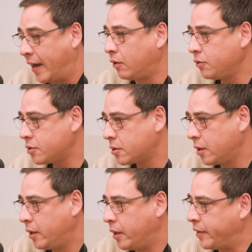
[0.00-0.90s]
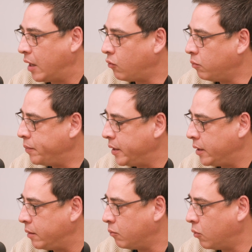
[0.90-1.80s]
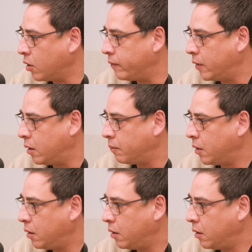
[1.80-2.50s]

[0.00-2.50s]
House, and that will be more of